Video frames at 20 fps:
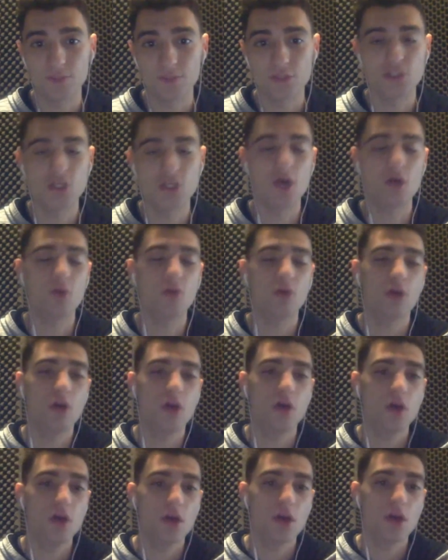So,
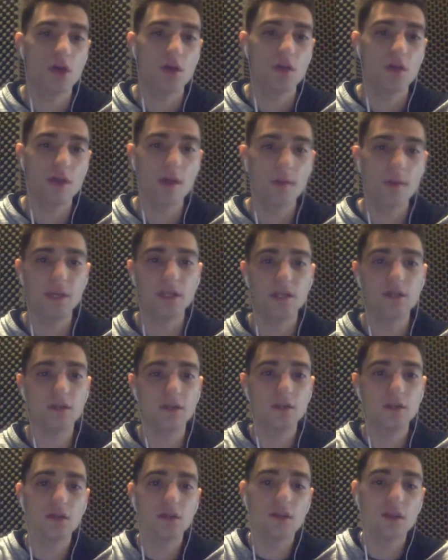I mean,
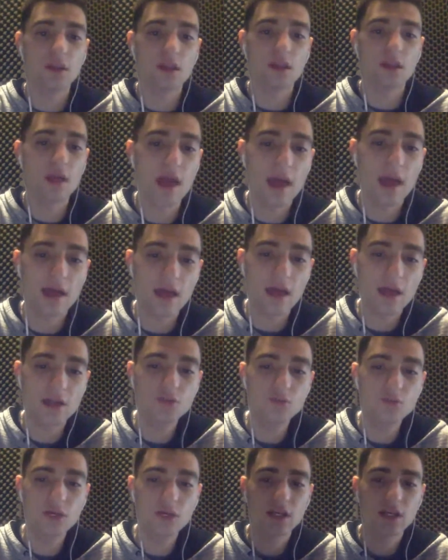I
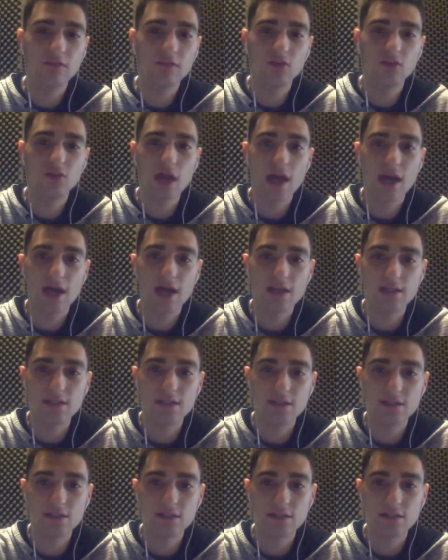do want to give you
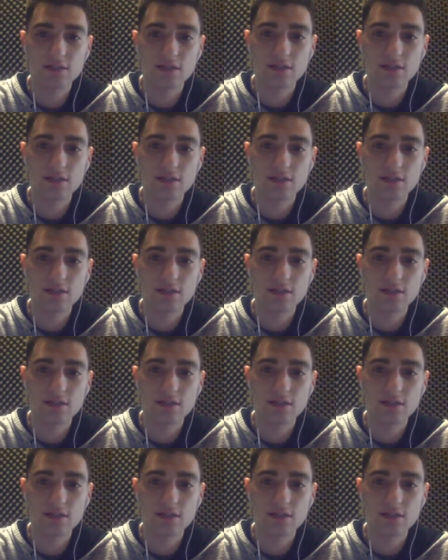guys,